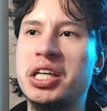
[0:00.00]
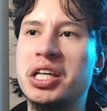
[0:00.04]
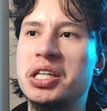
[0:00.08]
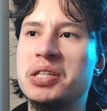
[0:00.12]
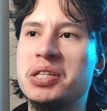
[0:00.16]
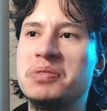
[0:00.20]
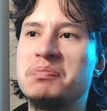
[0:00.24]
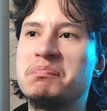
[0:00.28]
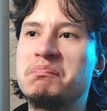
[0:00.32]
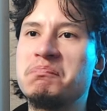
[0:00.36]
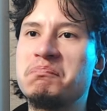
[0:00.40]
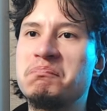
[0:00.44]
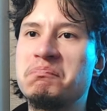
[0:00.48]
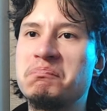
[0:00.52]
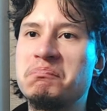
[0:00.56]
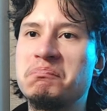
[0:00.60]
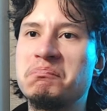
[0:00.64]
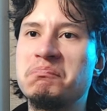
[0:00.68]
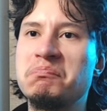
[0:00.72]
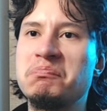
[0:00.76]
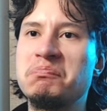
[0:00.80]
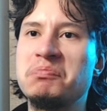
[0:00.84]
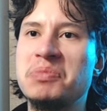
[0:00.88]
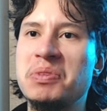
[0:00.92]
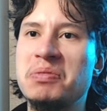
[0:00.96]
it.
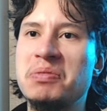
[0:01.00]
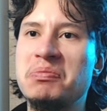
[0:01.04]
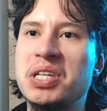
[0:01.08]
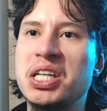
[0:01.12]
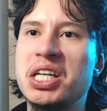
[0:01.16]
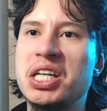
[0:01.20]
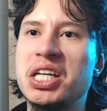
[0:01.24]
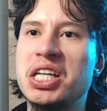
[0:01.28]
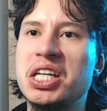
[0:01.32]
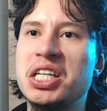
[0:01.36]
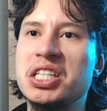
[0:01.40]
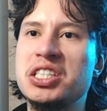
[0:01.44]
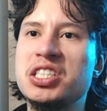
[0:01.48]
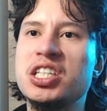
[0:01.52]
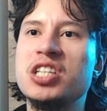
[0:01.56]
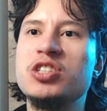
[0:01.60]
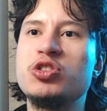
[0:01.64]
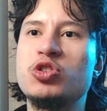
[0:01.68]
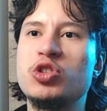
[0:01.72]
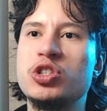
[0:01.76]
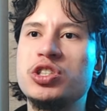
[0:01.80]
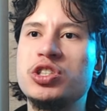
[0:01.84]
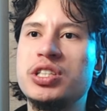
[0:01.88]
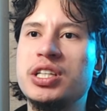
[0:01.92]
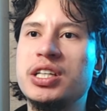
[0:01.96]
It's
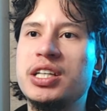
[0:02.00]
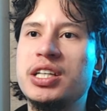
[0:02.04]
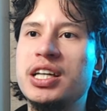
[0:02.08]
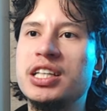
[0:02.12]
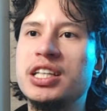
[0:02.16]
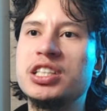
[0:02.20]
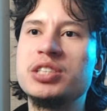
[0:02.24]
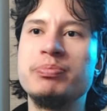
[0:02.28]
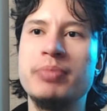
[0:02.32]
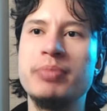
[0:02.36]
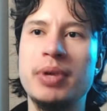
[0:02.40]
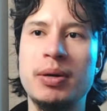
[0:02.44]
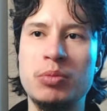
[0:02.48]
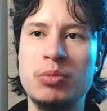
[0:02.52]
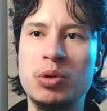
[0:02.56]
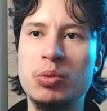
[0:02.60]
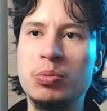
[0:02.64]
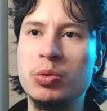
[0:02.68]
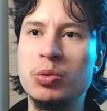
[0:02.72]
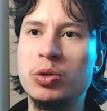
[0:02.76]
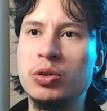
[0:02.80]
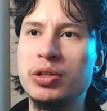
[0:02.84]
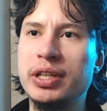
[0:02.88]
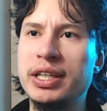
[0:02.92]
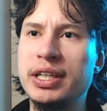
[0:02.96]
interesting. It's
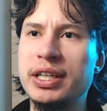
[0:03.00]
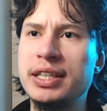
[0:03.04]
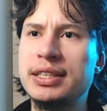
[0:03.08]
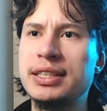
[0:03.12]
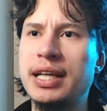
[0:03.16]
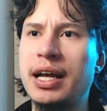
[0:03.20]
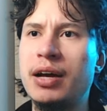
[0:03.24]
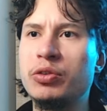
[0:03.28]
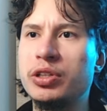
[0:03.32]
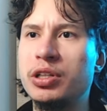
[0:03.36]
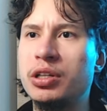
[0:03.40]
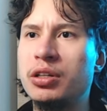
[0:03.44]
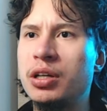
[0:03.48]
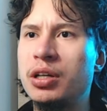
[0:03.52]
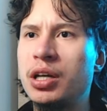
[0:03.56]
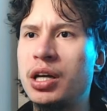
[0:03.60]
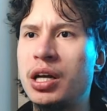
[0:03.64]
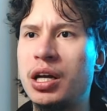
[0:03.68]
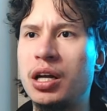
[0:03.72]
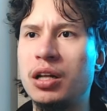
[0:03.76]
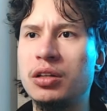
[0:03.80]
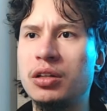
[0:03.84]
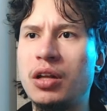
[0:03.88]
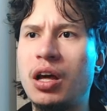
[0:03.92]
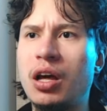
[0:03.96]
memorable. It's out there.
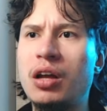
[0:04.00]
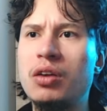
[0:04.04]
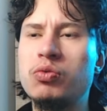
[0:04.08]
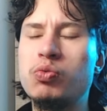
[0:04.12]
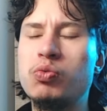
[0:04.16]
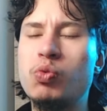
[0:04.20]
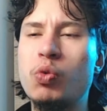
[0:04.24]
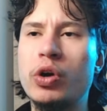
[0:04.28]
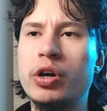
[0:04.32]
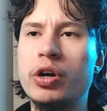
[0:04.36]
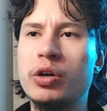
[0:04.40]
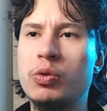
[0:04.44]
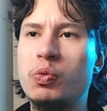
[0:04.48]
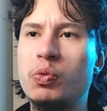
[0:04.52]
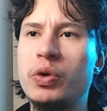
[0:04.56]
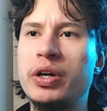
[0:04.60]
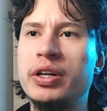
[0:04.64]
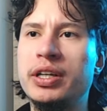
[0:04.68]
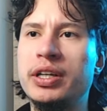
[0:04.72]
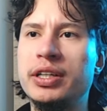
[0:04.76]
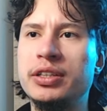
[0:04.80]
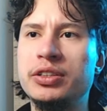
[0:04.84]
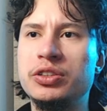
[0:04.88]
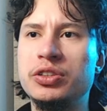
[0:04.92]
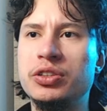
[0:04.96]
A lot of work went
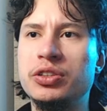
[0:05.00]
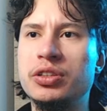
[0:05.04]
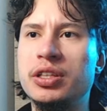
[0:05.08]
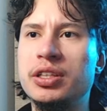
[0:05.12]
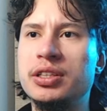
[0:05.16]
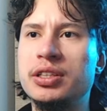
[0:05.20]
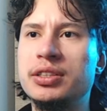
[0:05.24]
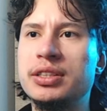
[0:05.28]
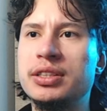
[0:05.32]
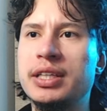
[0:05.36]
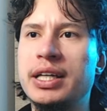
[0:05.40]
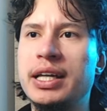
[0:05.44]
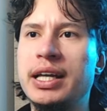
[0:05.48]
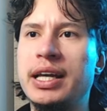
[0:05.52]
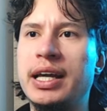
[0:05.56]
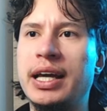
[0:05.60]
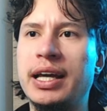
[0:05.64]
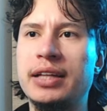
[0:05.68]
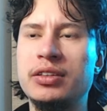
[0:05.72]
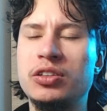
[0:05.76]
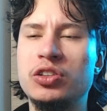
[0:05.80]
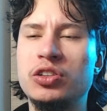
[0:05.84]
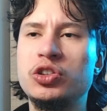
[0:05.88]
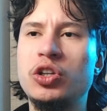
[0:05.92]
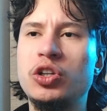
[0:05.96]
into this,
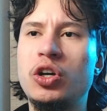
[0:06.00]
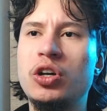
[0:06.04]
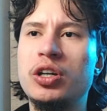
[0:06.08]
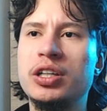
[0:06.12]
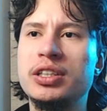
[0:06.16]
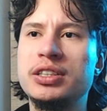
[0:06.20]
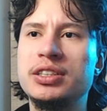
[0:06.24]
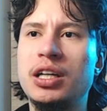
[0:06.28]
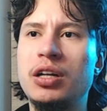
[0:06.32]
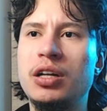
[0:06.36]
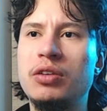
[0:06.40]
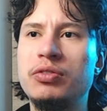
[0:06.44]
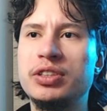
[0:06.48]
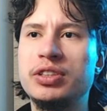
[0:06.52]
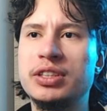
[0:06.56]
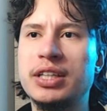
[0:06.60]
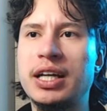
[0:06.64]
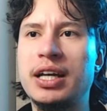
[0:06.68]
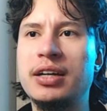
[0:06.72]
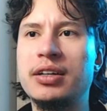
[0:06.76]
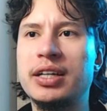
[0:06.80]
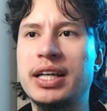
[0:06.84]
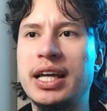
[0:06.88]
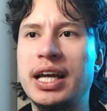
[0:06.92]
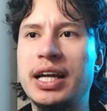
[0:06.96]
and the song itself is
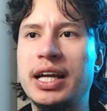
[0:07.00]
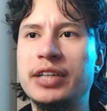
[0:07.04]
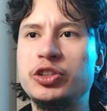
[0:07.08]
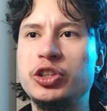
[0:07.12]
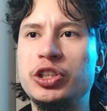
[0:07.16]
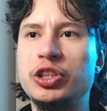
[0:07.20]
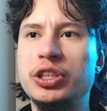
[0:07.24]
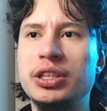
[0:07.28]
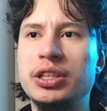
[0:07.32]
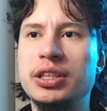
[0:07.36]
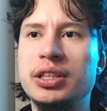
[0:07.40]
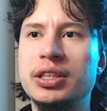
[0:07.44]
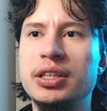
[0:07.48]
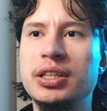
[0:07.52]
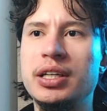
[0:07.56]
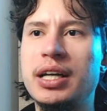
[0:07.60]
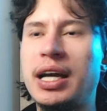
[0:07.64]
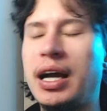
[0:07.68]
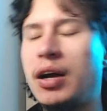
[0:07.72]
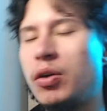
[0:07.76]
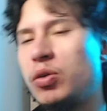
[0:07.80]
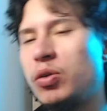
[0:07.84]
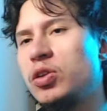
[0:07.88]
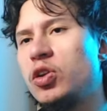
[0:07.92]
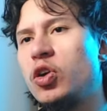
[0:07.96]
kind of catchy.
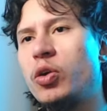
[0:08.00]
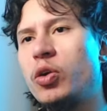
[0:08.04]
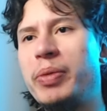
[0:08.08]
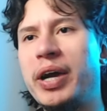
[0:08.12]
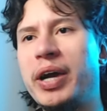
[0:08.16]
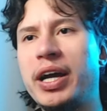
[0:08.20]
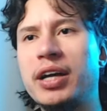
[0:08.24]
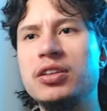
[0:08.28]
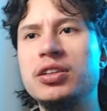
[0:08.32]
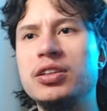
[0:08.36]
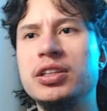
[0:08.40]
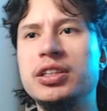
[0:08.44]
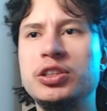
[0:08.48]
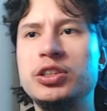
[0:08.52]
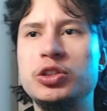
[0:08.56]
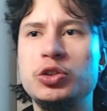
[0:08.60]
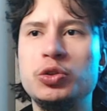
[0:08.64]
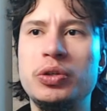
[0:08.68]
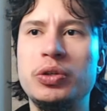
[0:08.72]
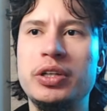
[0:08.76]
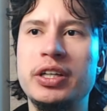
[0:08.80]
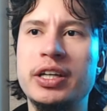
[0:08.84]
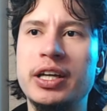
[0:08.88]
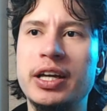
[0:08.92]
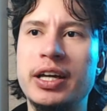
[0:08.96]
I will go back and listen to
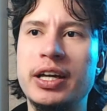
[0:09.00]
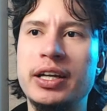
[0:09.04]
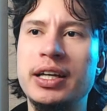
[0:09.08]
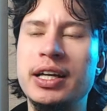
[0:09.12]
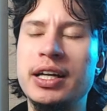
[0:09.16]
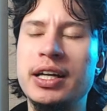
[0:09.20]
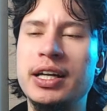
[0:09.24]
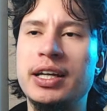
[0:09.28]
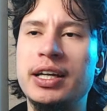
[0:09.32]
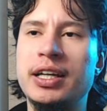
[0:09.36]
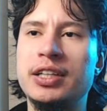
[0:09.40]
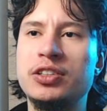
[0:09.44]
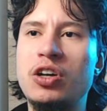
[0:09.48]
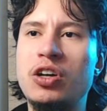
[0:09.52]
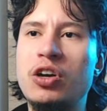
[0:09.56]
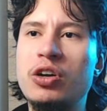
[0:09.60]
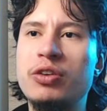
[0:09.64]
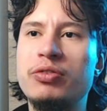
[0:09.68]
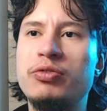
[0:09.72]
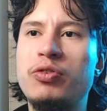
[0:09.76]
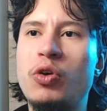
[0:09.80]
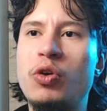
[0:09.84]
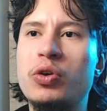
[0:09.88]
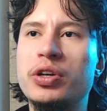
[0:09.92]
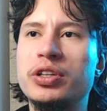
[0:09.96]
it again. It's hard to
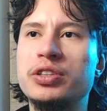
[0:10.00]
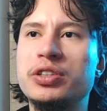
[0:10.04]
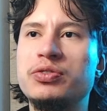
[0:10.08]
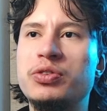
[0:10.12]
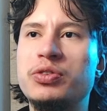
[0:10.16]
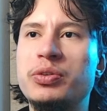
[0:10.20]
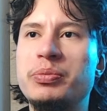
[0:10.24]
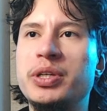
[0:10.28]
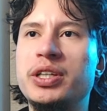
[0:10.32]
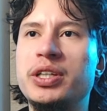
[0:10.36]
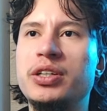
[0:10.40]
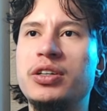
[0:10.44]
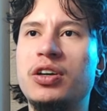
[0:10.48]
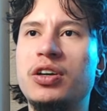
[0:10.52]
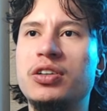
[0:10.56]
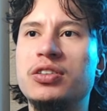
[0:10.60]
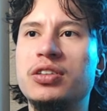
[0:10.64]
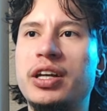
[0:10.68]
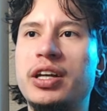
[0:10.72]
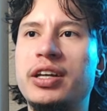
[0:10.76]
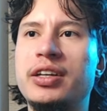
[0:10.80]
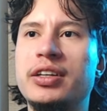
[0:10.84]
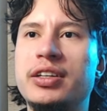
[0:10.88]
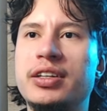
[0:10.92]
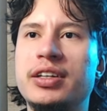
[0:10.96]
focus for me on
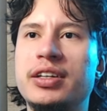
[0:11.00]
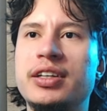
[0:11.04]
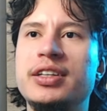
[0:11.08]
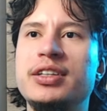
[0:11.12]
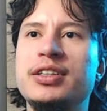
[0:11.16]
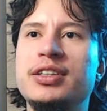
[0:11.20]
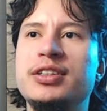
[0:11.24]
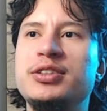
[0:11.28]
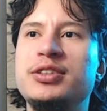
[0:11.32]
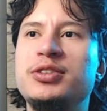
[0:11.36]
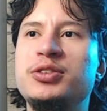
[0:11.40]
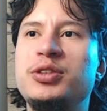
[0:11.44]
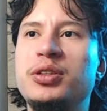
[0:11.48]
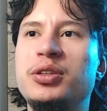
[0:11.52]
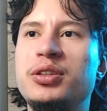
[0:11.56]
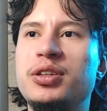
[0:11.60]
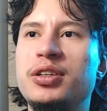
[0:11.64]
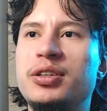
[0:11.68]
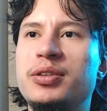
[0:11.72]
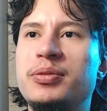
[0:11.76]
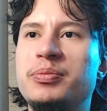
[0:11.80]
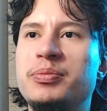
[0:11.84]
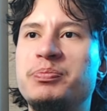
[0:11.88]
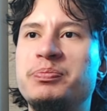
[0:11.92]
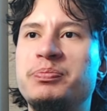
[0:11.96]
like
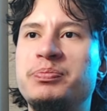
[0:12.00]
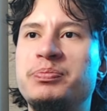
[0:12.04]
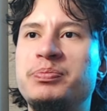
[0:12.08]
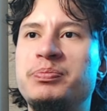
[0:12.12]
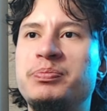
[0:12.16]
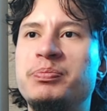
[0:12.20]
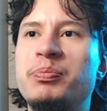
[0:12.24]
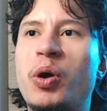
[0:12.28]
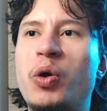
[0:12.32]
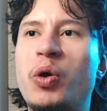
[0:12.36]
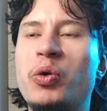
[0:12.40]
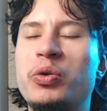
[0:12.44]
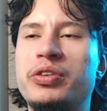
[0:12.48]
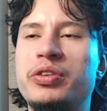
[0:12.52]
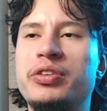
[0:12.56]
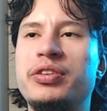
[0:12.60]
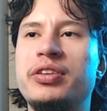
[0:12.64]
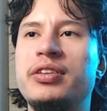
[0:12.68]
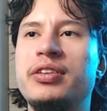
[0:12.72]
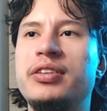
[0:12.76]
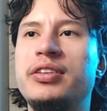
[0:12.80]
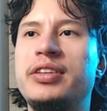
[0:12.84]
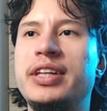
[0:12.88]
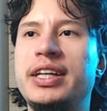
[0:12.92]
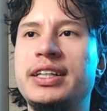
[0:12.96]
both
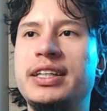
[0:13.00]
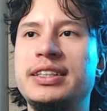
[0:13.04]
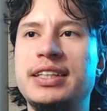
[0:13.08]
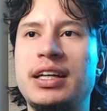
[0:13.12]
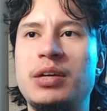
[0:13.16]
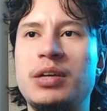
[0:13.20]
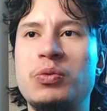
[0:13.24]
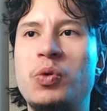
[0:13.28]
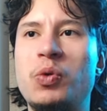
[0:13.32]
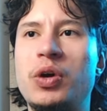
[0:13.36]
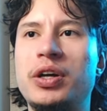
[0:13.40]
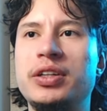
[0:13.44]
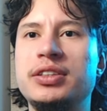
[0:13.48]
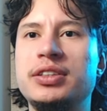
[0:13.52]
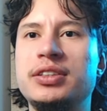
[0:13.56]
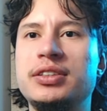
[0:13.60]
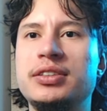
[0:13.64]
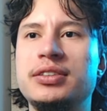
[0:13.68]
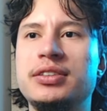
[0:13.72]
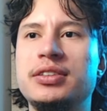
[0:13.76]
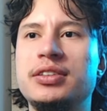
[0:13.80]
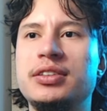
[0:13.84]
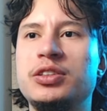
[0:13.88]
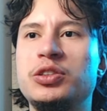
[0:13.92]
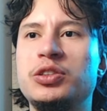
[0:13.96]
things at once.
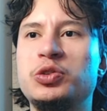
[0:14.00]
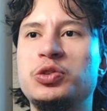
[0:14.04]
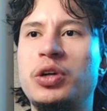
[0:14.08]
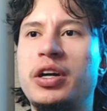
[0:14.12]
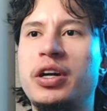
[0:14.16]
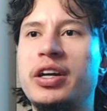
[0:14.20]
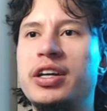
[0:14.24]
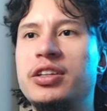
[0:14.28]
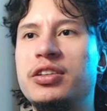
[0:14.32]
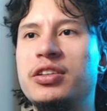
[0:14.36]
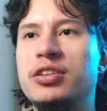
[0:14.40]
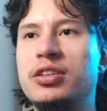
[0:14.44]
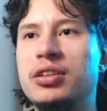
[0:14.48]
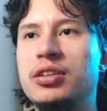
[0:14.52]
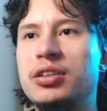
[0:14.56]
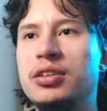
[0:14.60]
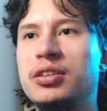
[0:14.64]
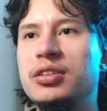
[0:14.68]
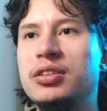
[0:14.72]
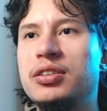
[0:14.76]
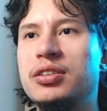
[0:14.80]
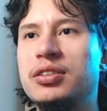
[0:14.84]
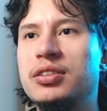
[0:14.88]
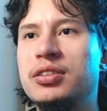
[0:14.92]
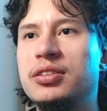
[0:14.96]
So I either
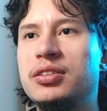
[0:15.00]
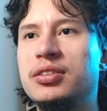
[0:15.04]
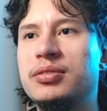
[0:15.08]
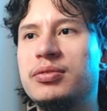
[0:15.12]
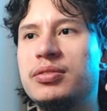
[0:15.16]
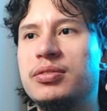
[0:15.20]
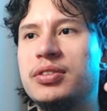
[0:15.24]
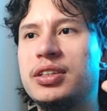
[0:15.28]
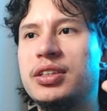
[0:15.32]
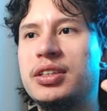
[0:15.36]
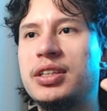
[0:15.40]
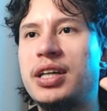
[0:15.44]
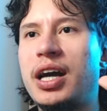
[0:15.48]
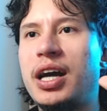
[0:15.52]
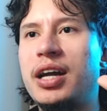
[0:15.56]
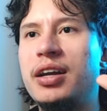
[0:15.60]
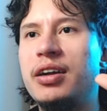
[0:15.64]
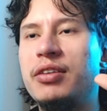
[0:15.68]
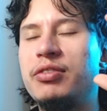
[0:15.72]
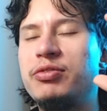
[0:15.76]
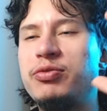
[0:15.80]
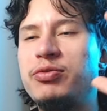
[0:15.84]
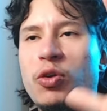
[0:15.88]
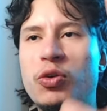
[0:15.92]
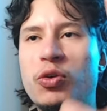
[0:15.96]
kind of
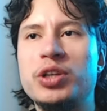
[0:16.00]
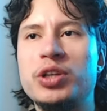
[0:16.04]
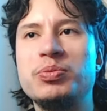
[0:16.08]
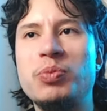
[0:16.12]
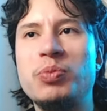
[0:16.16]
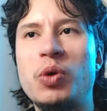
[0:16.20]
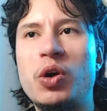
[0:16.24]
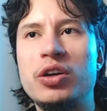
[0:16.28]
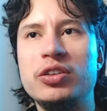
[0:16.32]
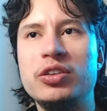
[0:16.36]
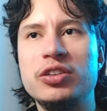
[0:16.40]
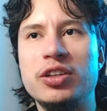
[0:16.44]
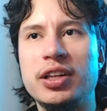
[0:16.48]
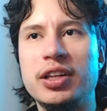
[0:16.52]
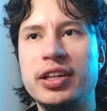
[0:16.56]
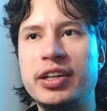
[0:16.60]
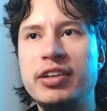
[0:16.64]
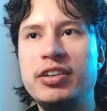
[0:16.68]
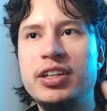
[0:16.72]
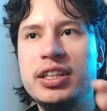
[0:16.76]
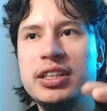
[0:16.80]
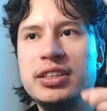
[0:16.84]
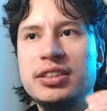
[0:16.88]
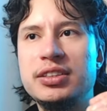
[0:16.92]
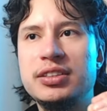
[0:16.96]
focus more on the
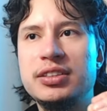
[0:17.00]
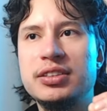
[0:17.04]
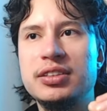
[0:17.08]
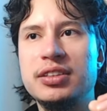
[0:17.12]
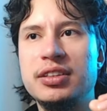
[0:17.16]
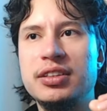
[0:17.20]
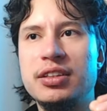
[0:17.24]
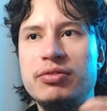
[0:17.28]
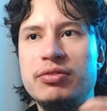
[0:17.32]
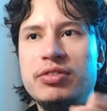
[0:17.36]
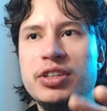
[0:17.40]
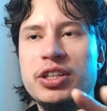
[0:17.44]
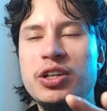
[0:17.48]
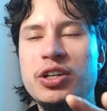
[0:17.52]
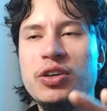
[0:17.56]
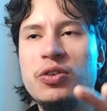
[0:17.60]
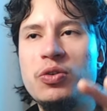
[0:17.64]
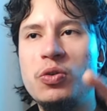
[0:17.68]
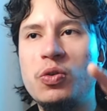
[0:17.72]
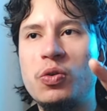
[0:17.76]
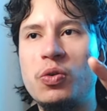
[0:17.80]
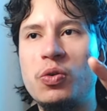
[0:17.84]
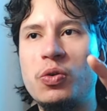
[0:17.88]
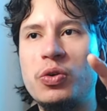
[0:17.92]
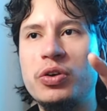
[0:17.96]
lyrics, the video,
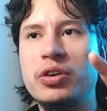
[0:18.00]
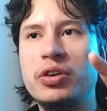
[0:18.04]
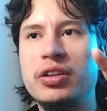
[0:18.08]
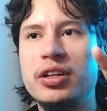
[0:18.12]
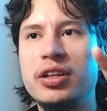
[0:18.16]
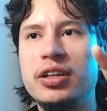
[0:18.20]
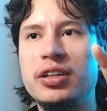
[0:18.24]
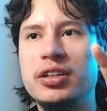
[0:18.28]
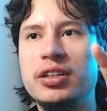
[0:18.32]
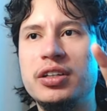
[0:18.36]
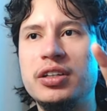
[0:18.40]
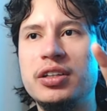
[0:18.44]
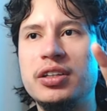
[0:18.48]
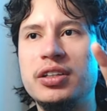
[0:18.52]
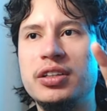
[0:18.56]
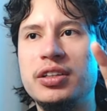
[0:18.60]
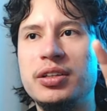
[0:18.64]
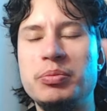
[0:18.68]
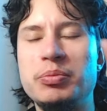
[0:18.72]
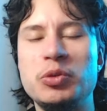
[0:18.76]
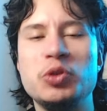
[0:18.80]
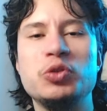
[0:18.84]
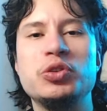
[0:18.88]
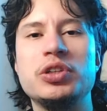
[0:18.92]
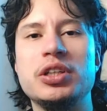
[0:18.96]
or the the
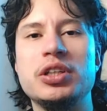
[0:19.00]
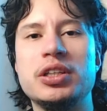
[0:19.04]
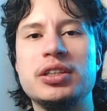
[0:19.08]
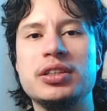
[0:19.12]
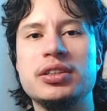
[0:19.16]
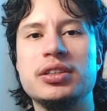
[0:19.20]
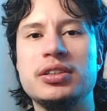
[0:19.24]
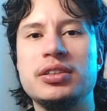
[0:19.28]
music.